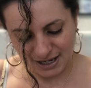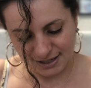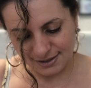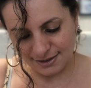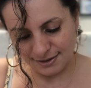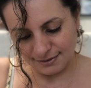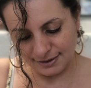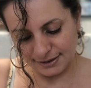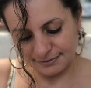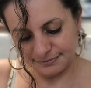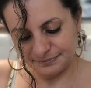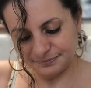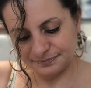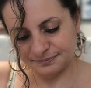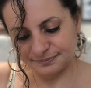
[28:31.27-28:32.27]
masculine
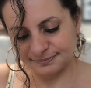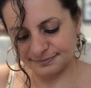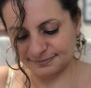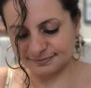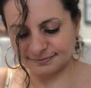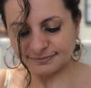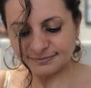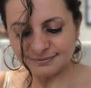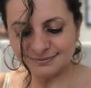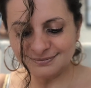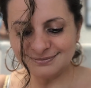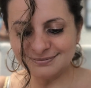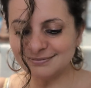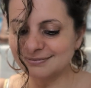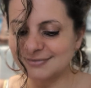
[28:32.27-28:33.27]

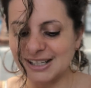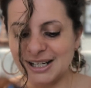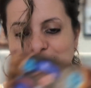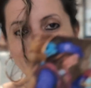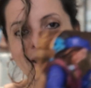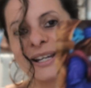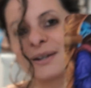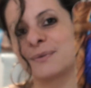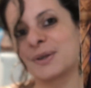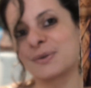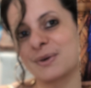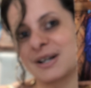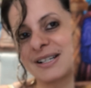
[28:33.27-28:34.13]
coming in with